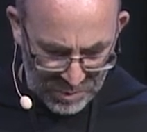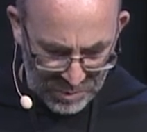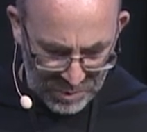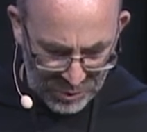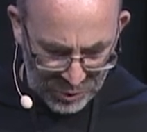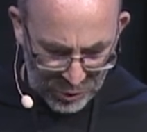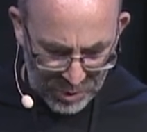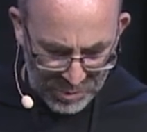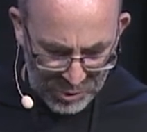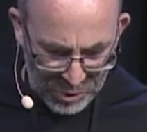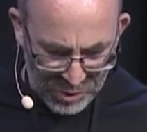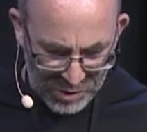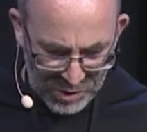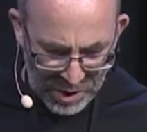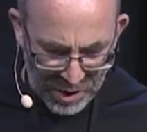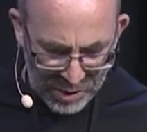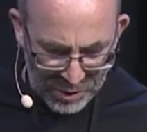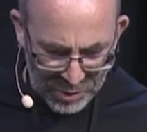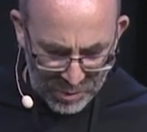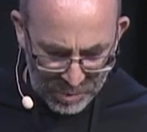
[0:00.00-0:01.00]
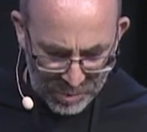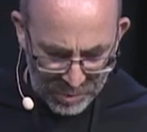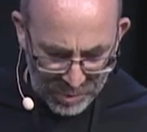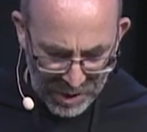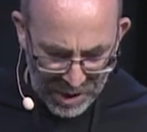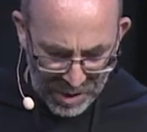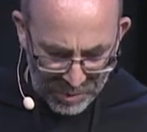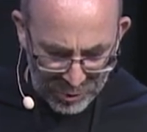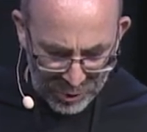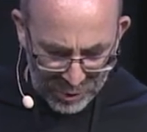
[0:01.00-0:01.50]
Scripture scholar
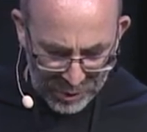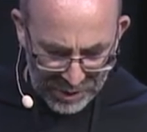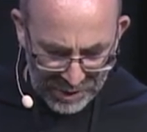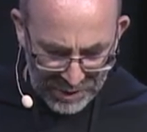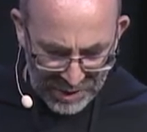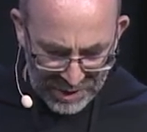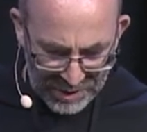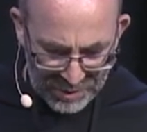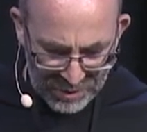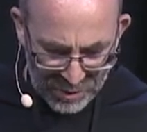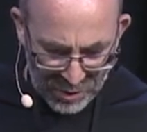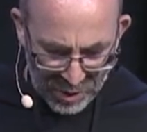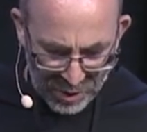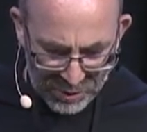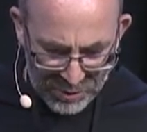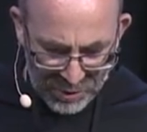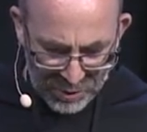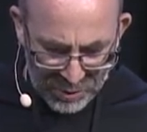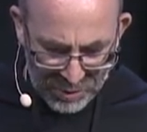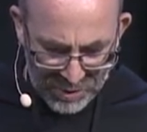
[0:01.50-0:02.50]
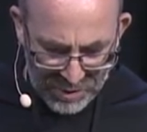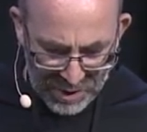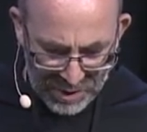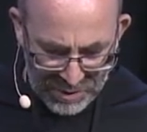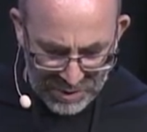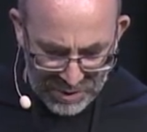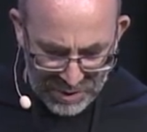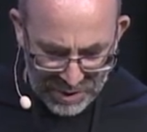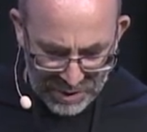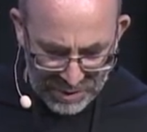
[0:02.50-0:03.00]
Pablo Gadenz also
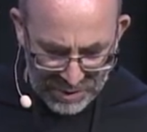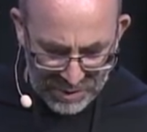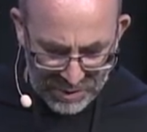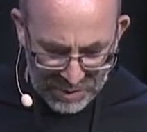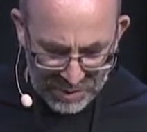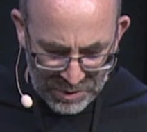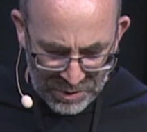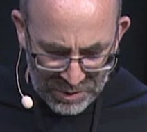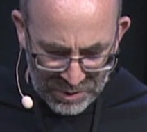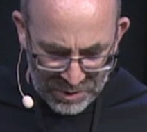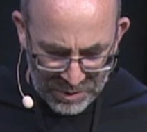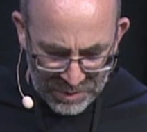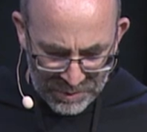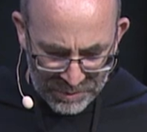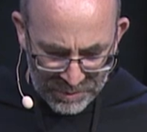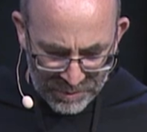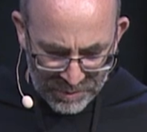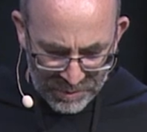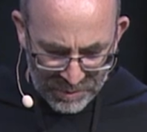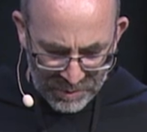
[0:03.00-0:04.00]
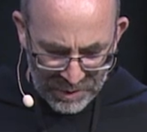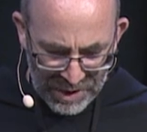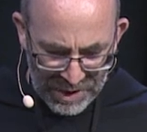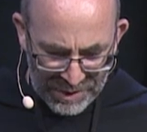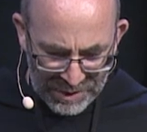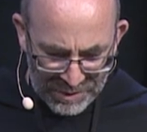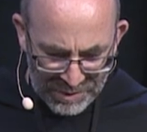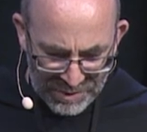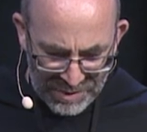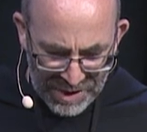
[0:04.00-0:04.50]
says this: an
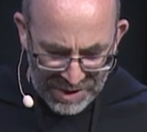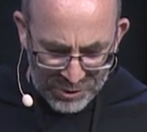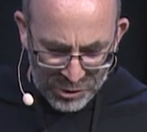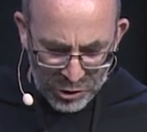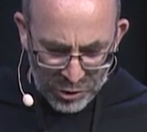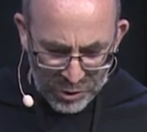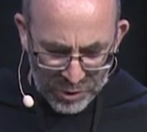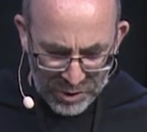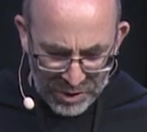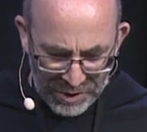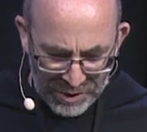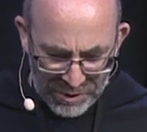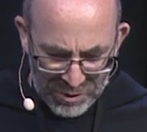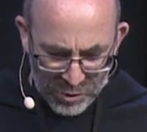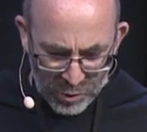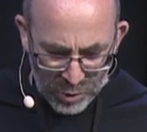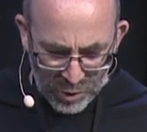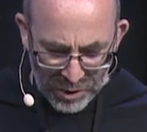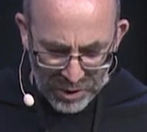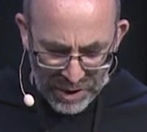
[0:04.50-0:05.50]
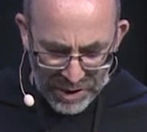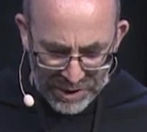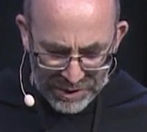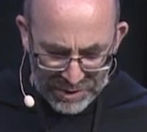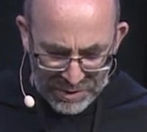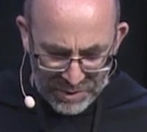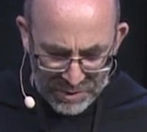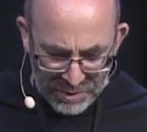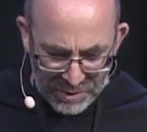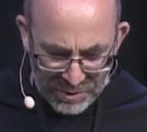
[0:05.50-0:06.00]
indentured
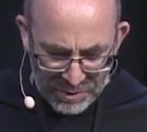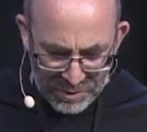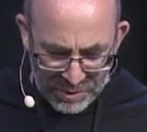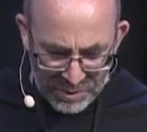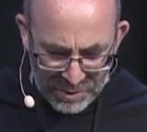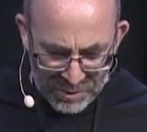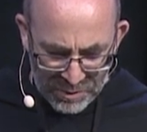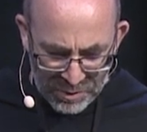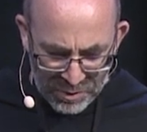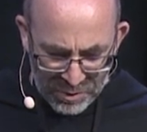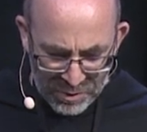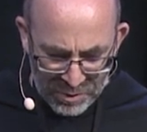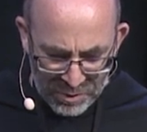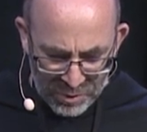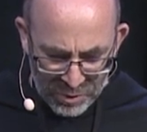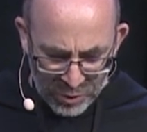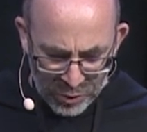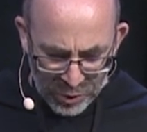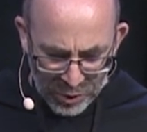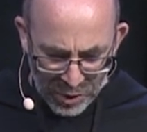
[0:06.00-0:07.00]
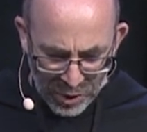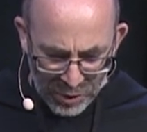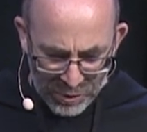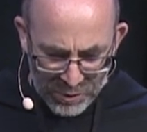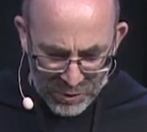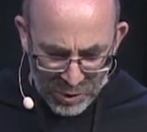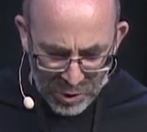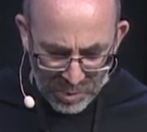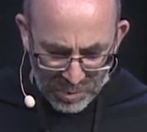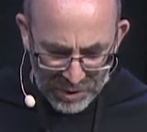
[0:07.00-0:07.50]
Israelite could
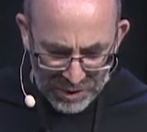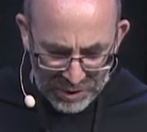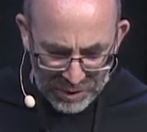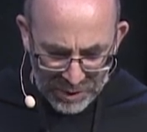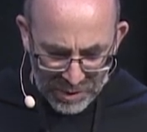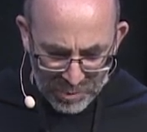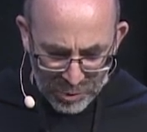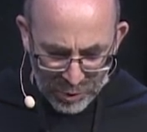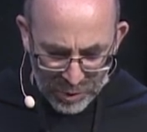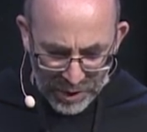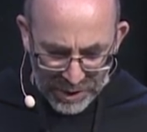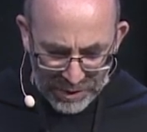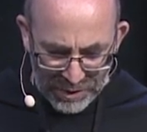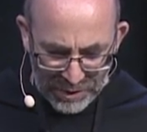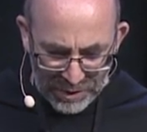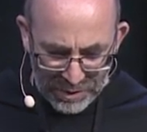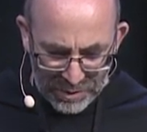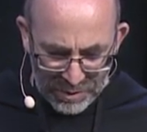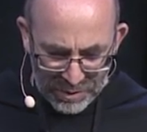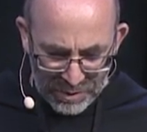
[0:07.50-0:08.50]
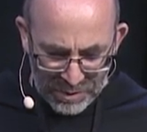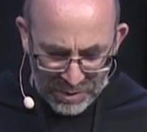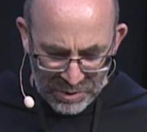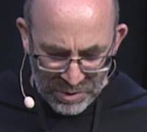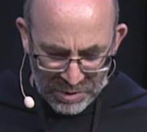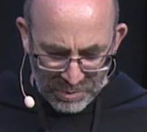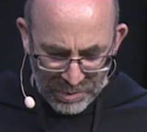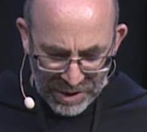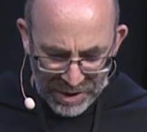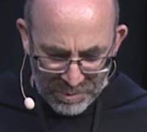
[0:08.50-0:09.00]
also be liberated
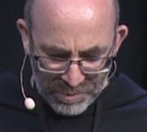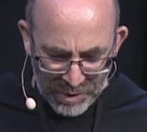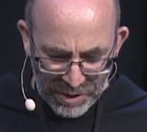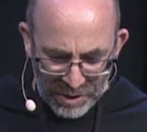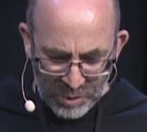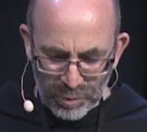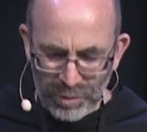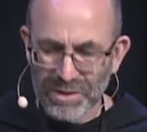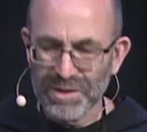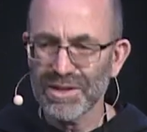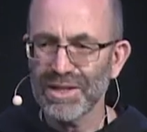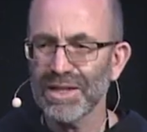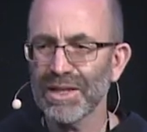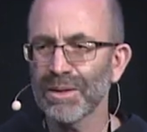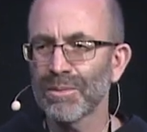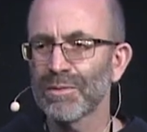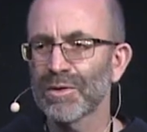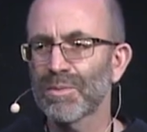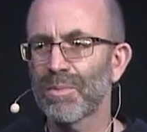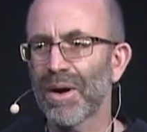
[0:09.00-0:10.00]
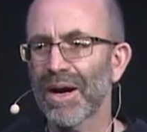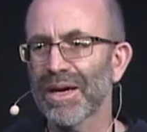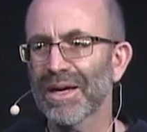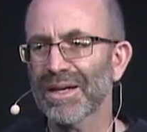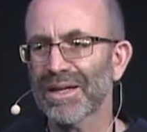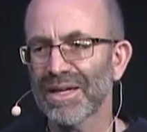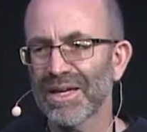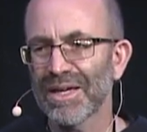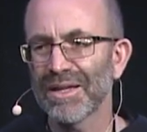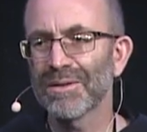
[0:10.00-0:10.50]
by being redeemed by a
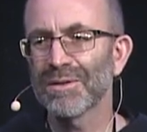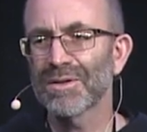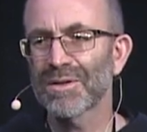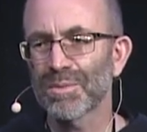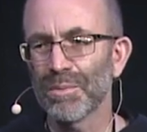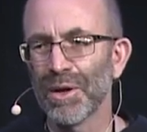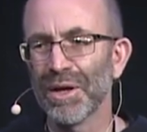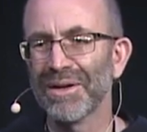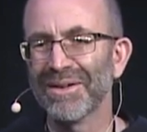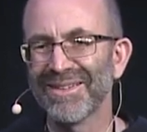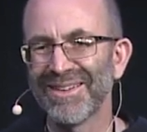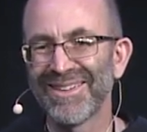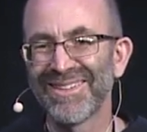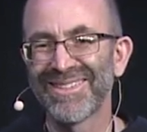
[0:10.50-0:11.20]
kinsman.